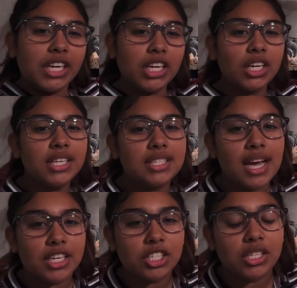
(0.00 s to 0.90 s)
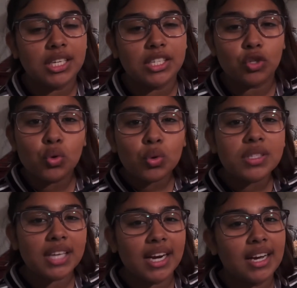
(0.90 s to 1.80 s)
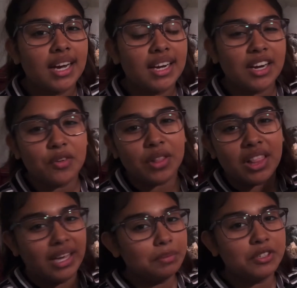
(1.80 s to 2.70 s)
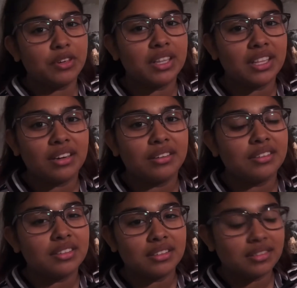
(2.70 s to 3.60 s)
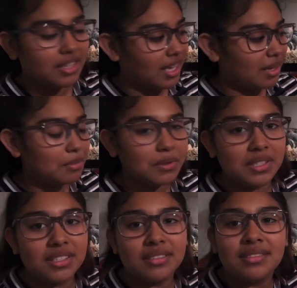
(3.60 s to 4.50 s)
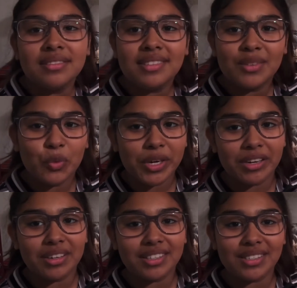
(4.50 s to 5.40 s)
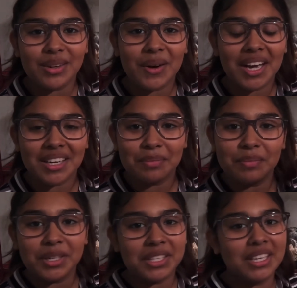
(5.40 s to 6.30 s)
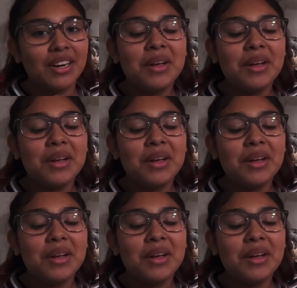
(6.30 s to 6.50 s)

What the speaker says: is actually his cool side hide. I know the lamp is right there, the cable is weird, so I had to put it there.